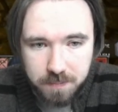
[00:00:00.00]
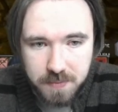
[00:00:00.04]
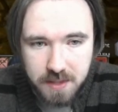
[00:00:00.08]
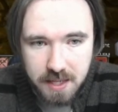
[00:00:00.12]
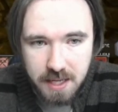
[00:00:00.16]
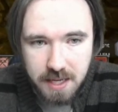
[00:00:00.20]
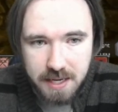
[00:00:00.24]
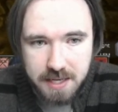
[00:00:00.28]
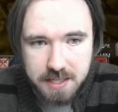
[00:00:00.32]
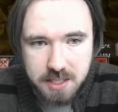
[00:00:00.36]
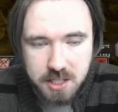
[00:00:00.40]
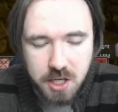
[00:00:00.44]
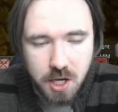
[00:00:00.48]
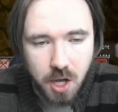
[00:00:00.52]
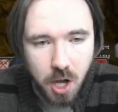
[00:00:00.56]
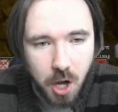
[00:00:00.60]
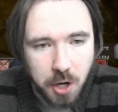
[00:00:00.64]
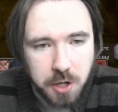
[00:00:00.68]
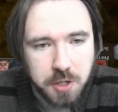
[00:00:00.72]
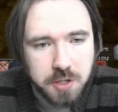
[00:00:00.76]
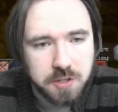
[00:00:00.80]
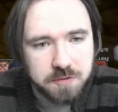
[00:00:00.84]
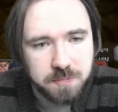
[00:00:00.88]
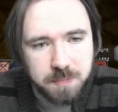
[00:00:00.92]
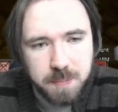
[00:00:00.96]
that is
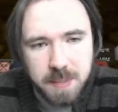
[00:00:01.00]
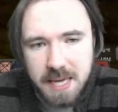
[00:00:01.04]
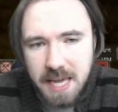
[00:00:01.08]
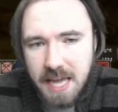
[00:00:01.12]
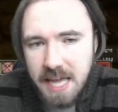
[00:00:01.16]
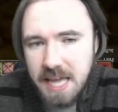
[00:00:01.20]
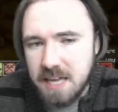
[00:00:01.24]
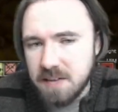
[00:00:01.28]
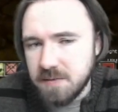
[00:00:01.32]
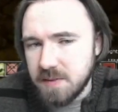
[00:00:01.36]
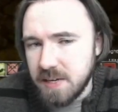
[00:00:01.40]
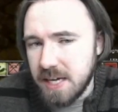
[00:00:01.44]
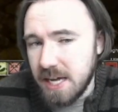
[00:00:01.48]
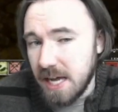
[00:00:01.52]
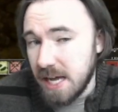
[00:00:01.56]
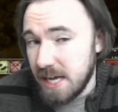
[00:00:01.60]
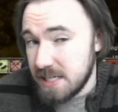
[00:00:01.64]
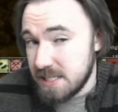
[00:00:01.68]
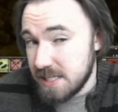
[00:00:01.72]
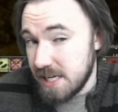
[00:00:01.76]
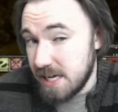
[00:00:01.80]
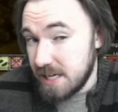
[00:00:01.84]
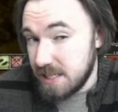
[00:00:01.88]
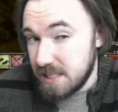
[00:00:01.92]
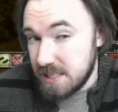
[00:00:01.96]
kind of behaving
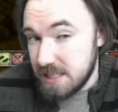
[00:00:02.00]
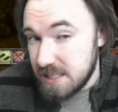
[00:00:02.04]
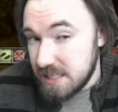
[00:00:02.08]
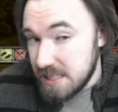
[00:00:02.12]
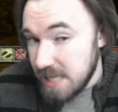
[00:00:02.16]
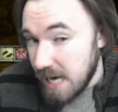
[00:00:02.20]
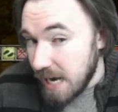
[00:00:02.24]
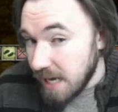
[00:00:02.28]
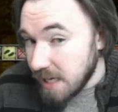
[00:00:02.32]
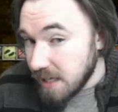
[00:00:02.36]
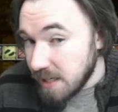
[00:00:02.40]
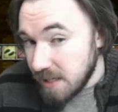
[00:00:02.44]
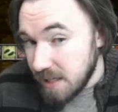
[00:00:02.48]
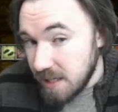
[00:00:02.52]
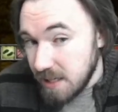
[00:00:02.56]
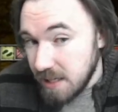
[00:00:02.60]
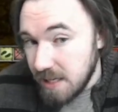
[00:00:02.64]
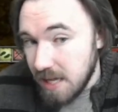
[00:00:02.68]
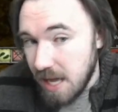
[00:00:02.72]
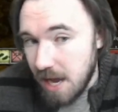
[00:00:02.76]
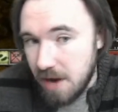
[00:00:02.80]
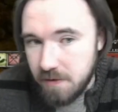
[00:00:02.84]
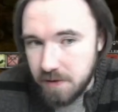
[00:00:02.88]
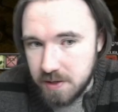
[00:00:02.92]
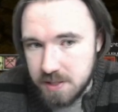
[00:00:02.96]
as a tanky
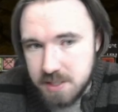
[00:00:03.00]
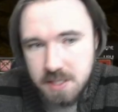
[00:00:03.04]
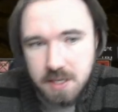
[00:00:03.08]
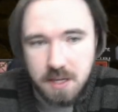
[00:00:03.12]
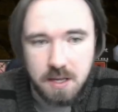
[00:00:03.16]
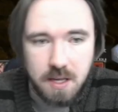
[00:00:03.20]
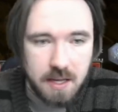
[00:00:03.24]
character.